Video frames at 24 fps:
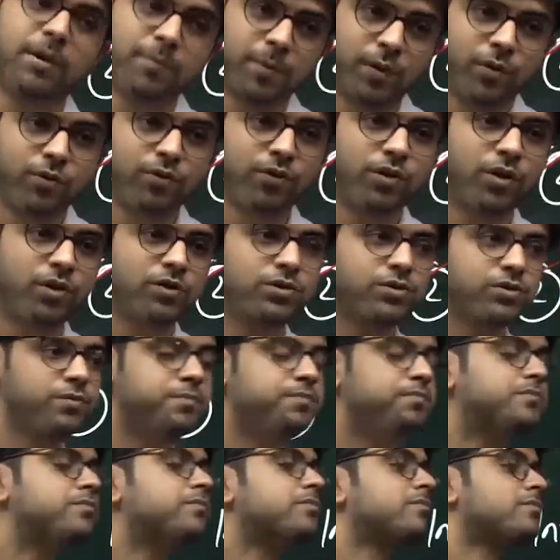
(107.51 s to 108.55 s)
amount also,
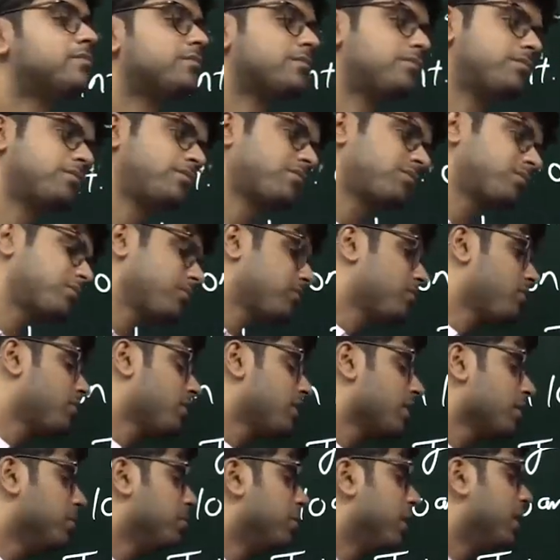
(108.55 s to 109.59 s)

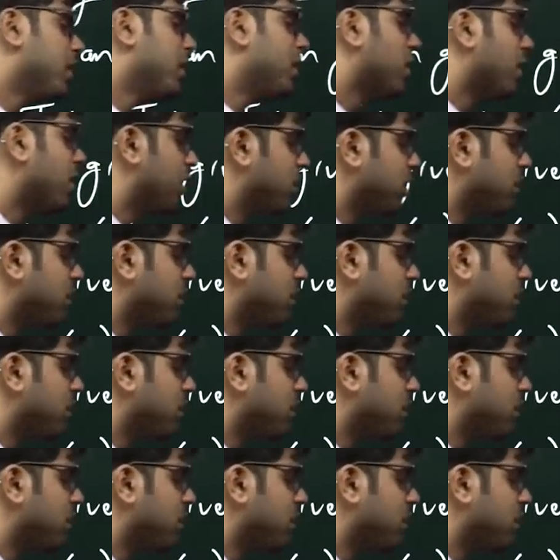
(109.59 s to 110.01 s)
but